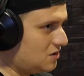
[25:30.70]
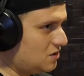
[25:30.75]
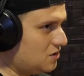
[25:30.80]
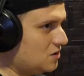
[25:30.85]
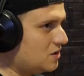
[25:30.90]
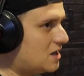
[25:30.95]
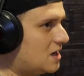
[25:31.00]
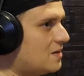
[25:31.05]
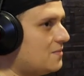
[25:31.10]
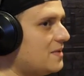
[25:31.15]

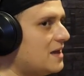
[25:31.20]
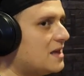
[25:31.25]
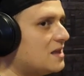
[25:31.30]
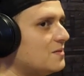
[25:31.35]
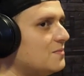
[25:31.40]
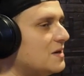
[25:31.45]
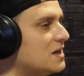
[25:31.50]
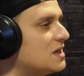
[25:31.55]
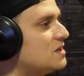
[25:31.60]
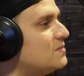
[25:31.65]
You're gonna make
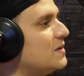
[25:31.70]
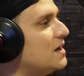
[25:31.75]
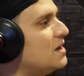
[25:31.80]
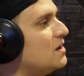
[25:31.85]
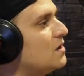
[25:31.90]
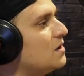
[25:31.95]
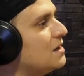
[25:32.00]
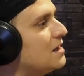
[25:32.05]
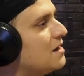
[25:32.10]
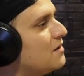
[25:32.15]
the biggest payday
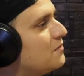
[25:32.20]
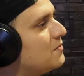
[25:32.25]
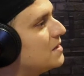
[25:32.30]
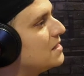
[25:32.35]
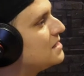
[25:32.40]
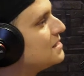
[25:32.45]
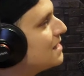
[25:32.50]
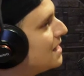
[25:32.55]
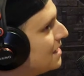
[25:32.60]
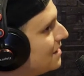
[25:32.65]
of your life, but
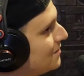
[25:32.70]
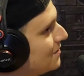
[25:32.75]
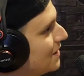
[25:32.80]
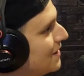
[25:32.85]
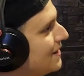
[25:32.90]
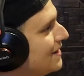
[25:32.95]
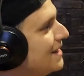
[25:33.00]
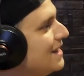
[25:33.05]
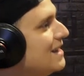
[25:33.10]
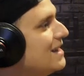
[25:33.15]
it's 90
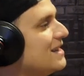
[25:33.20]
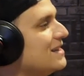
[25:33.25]
mil.